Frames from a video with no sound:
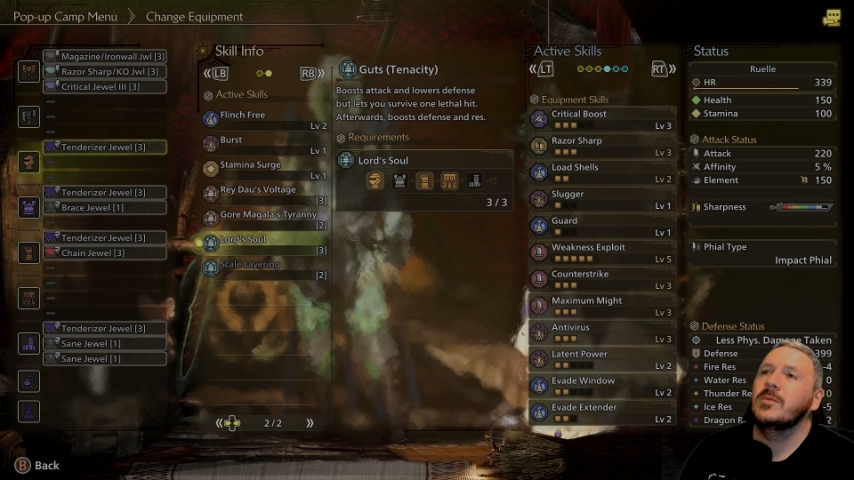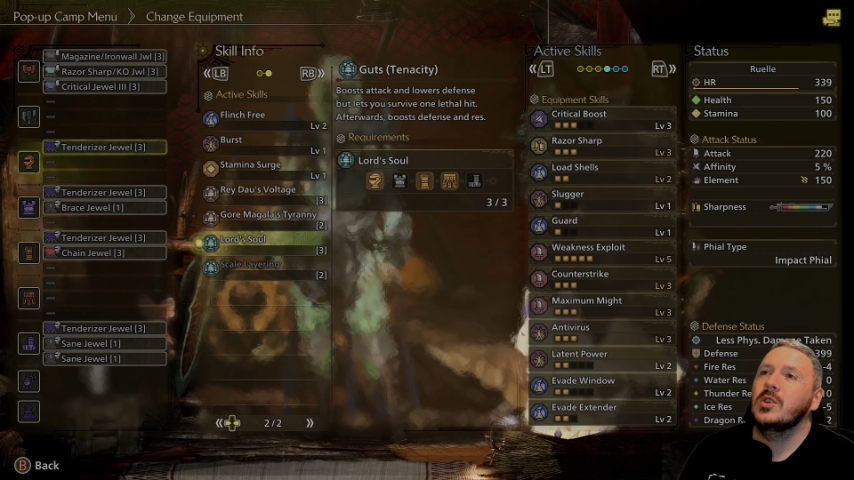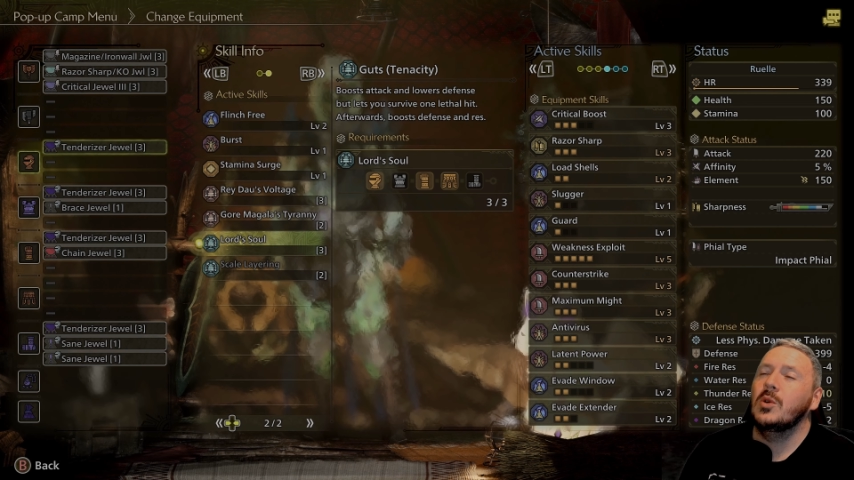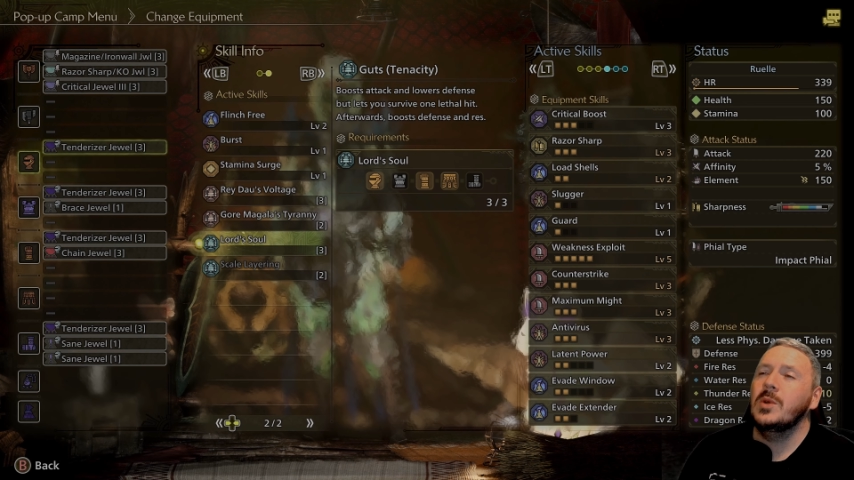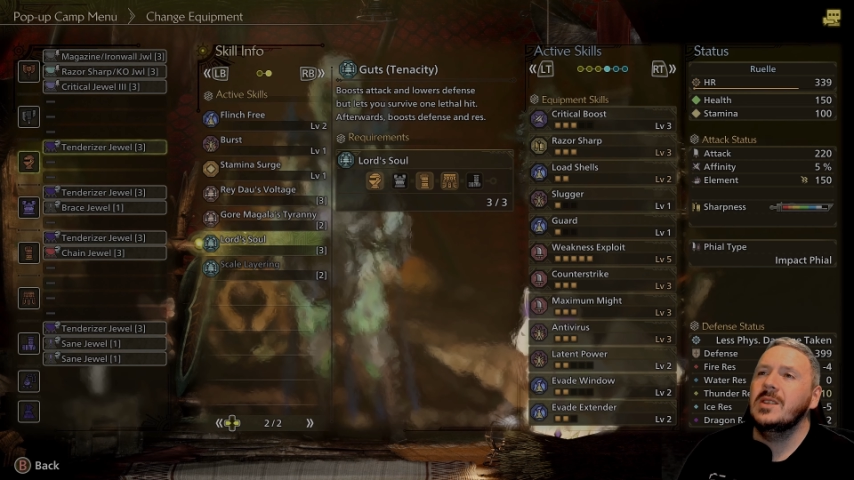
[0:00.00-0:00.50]

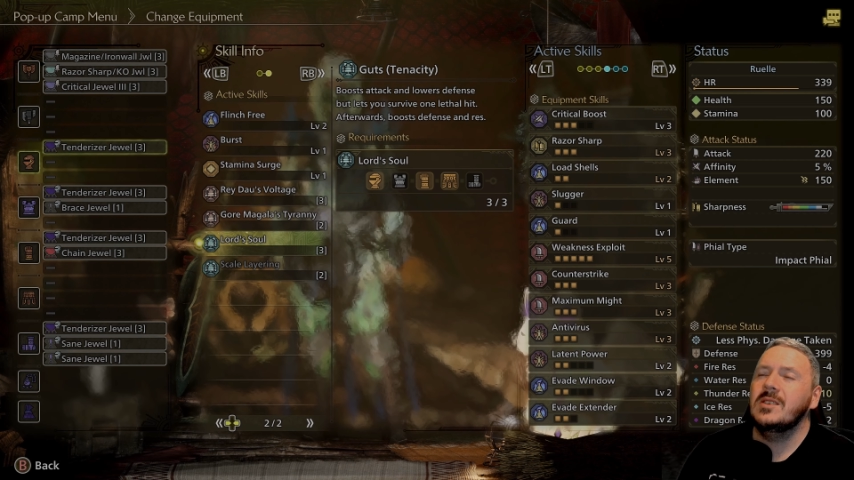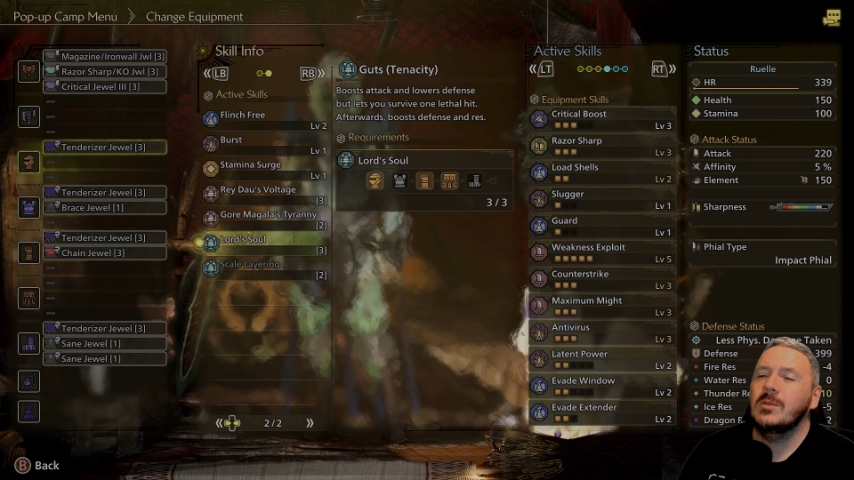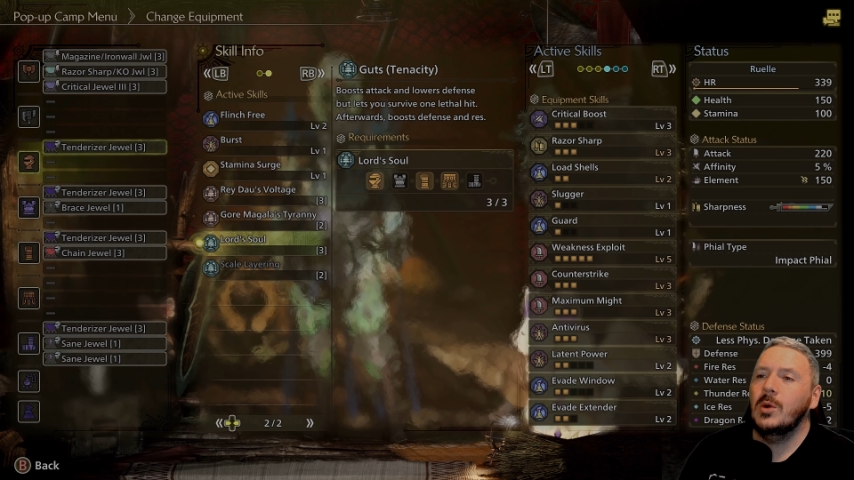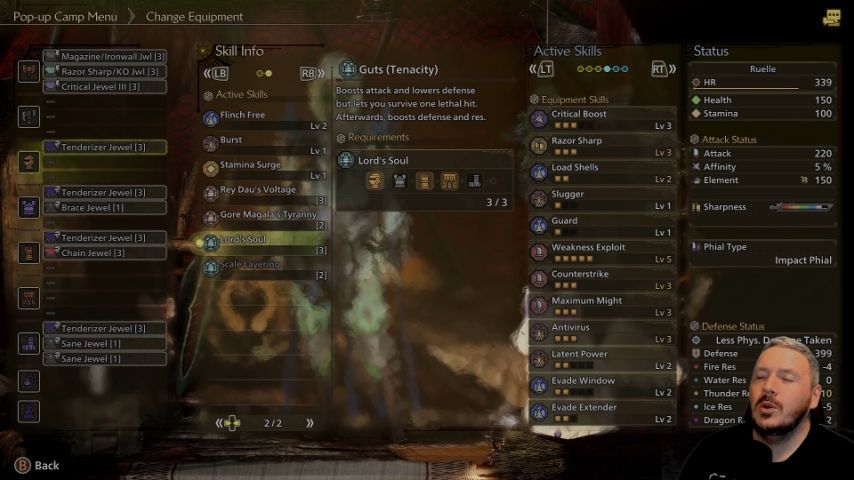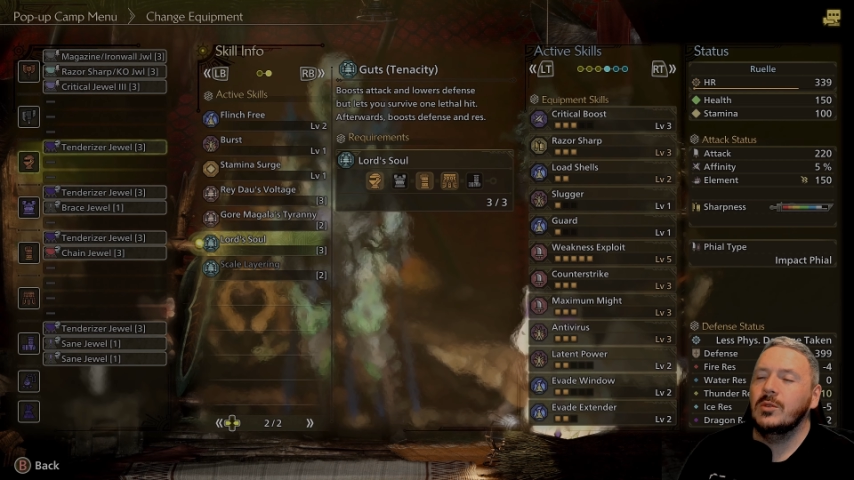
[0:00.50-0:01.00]
go
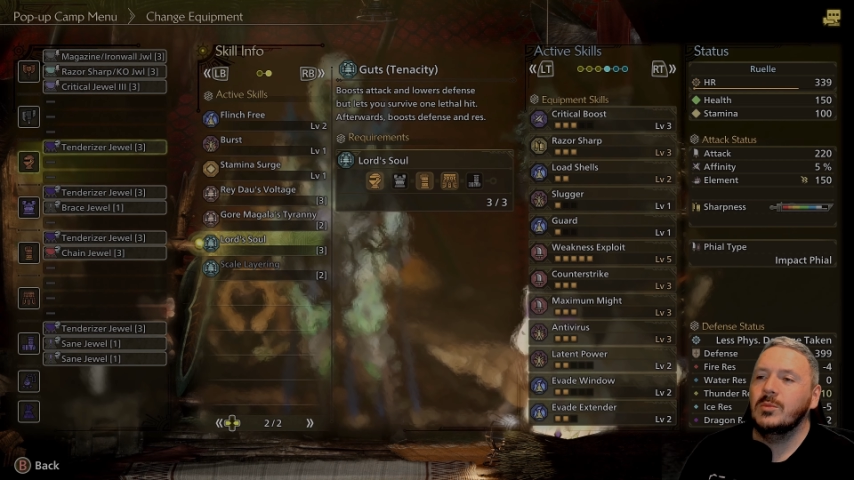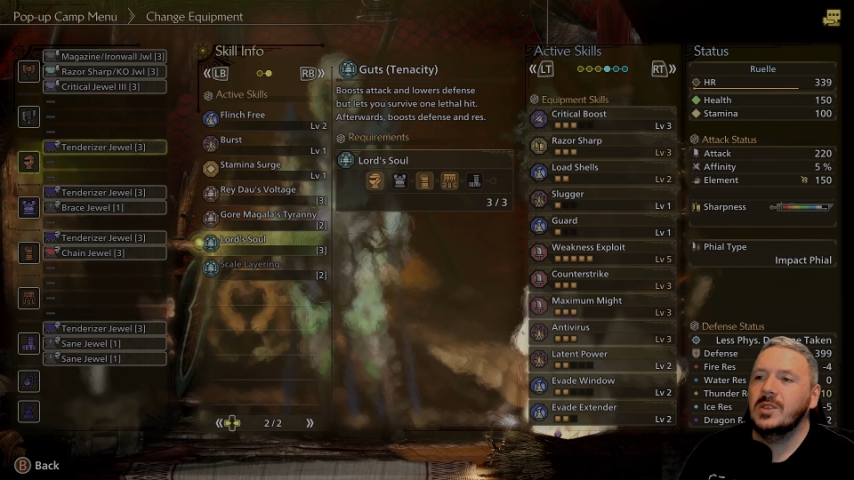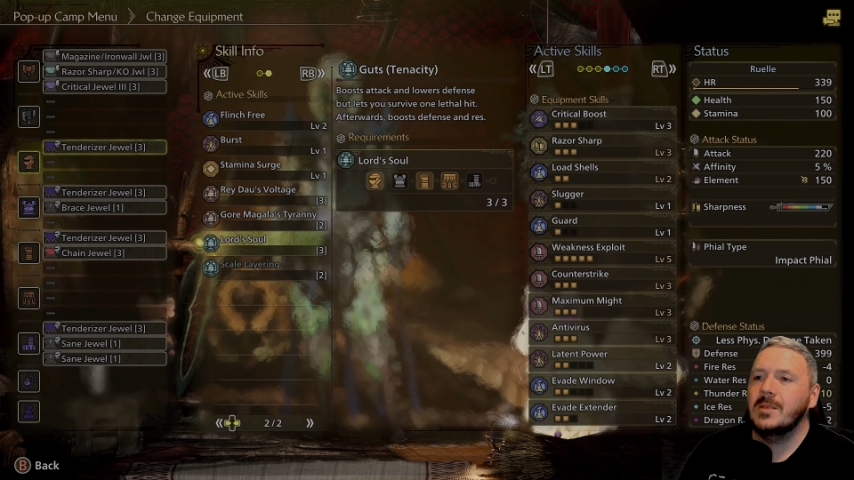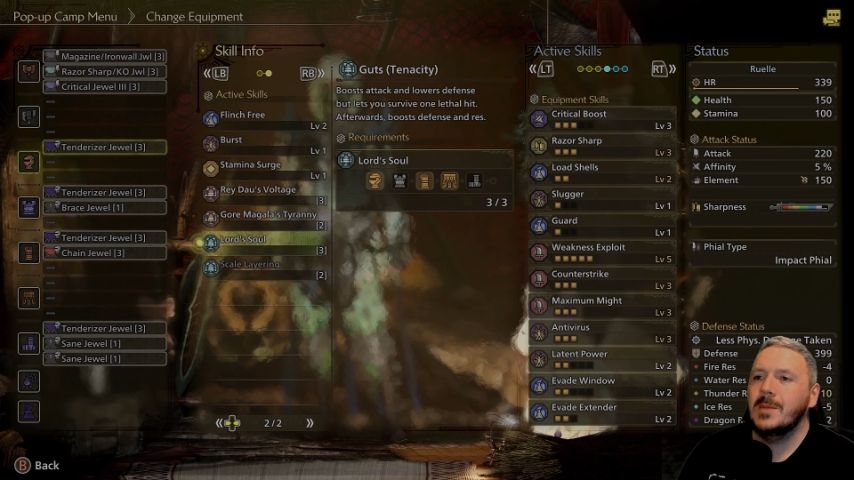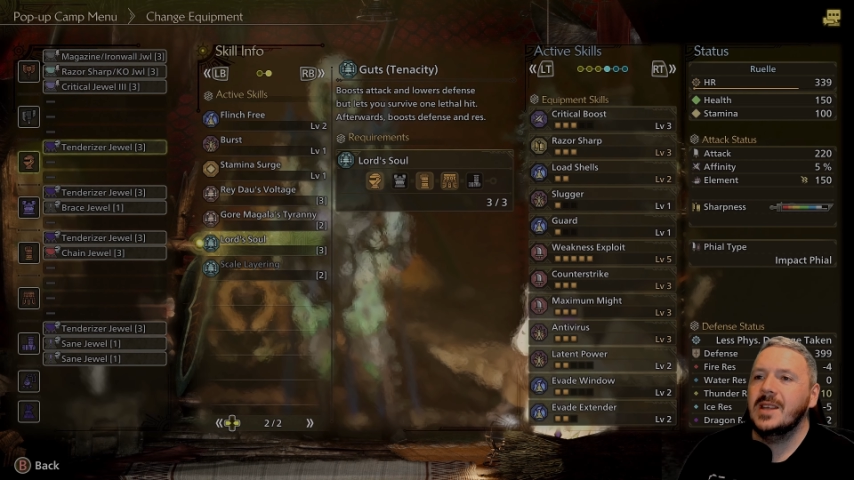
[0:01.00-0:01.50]
into a hunt with
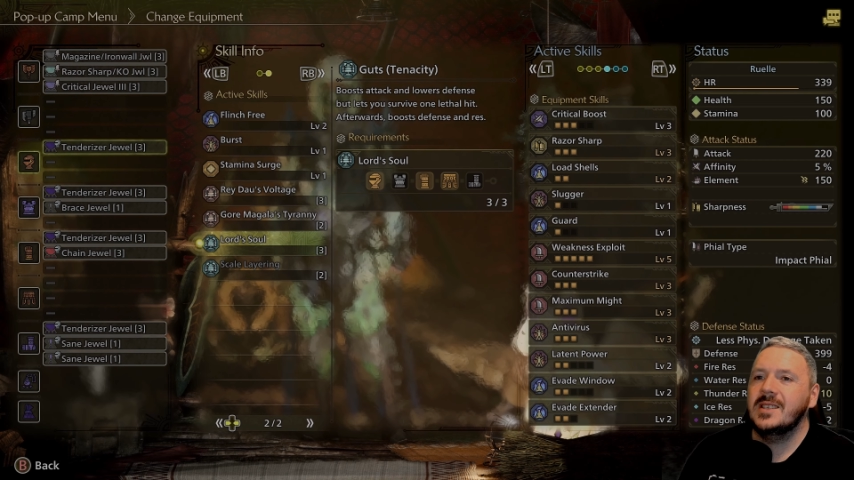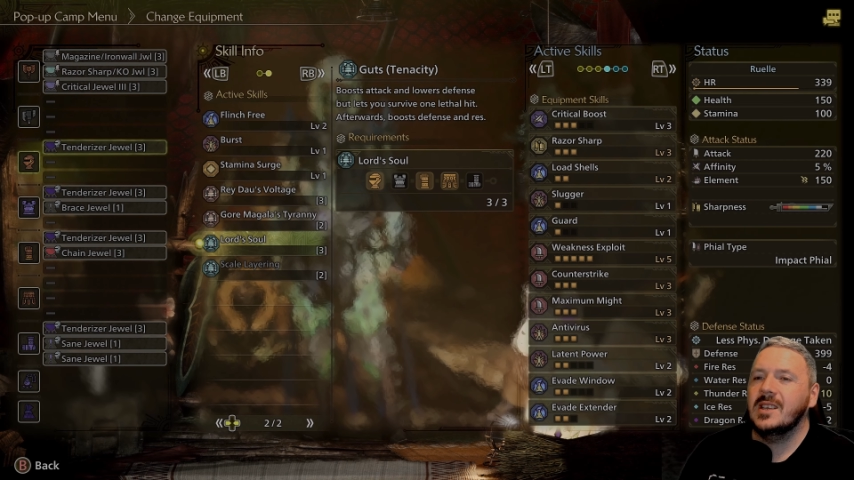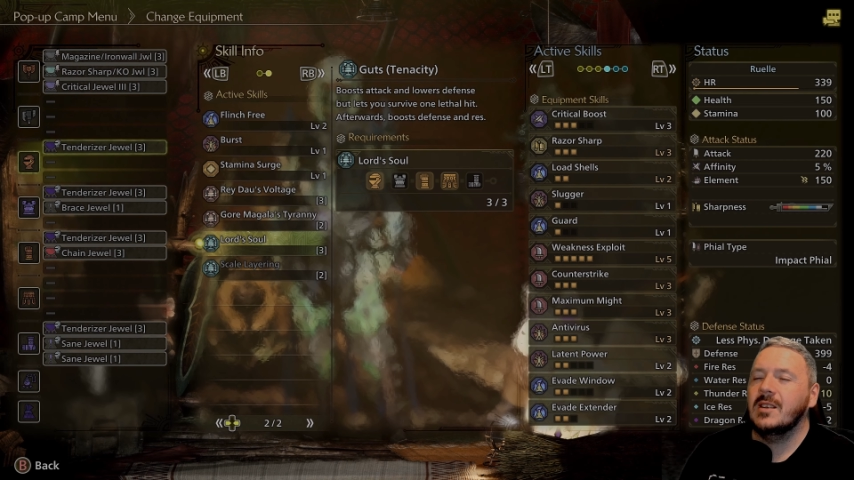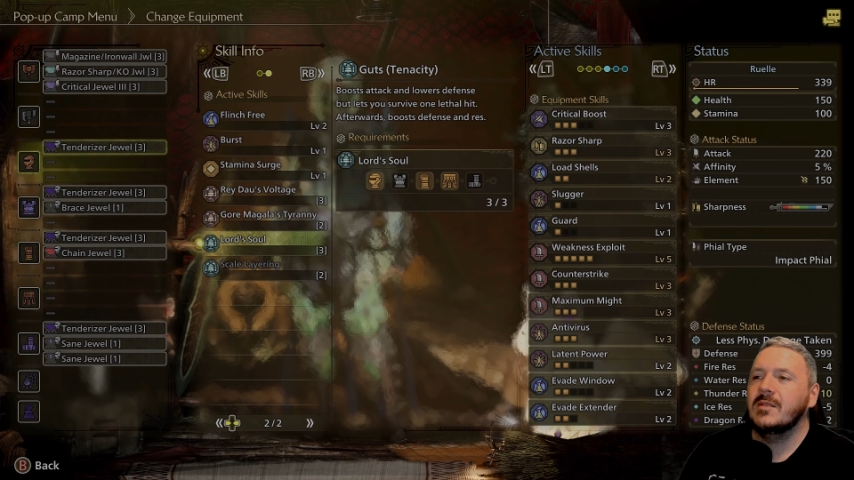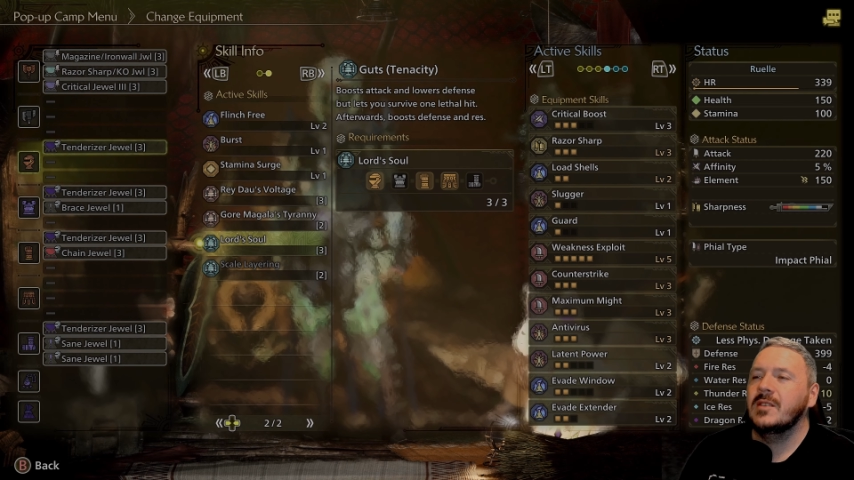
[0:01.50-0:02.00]
the mindset
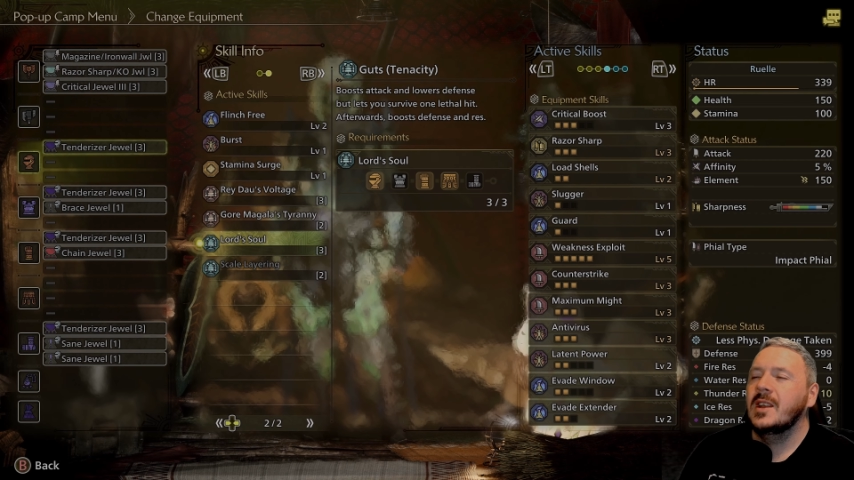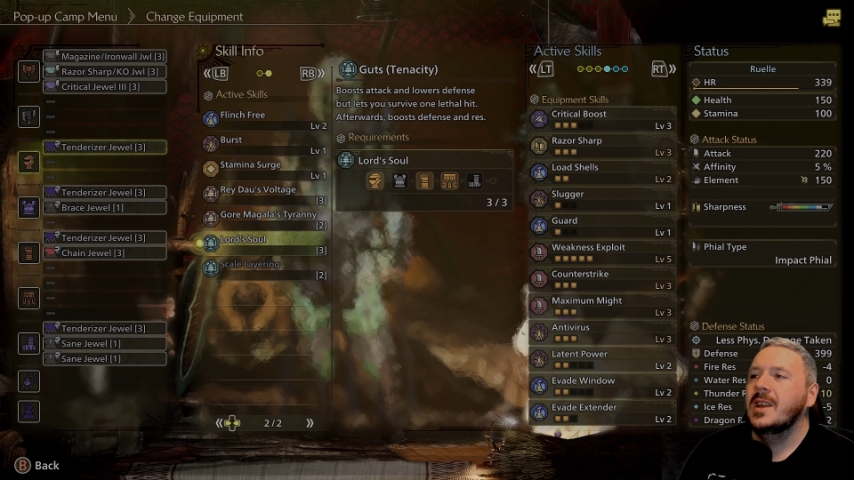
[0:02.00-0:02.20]
of,